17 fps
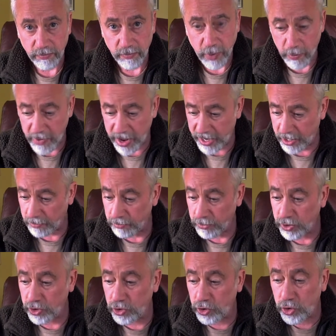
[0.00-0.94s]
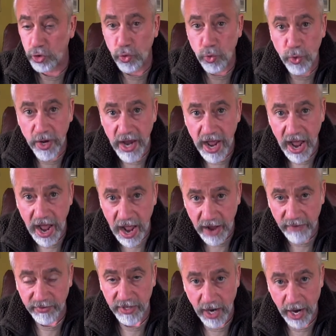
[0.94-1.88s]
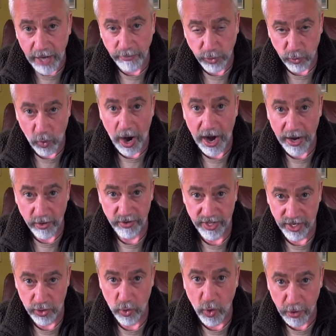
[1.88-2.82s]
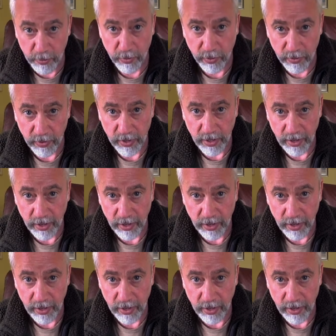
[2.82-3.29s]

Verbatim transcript: but make them two and a half times wider than normal.